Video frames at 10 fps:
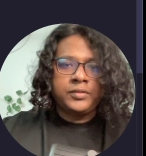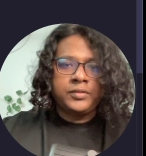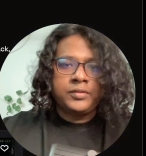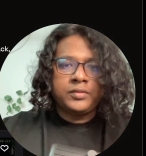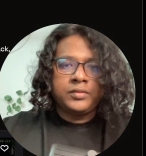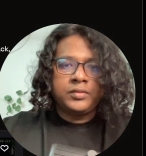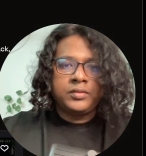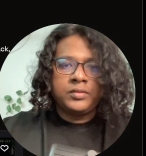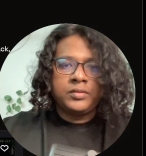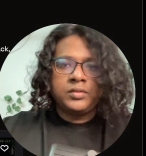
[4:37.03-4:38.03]

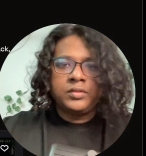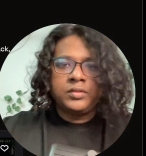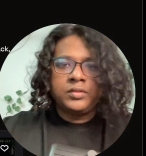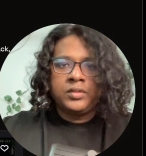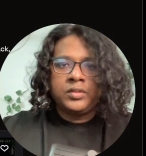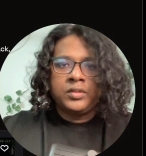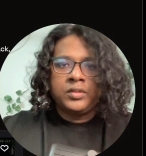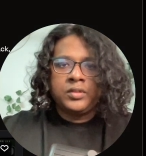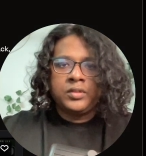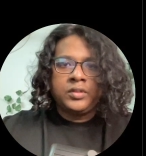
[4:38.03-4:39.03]

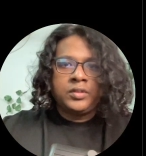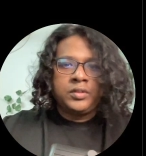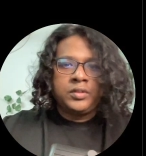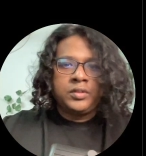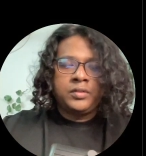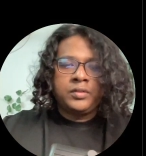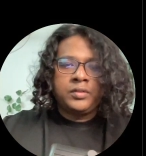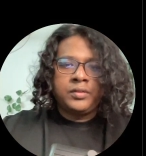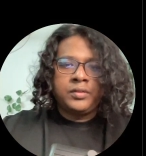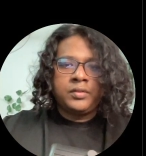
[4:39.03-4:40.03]

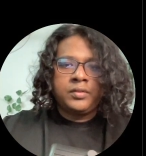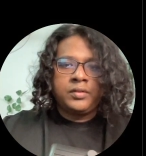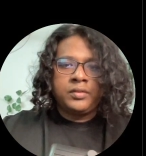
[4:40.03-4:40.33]
No one is speaking in this clip.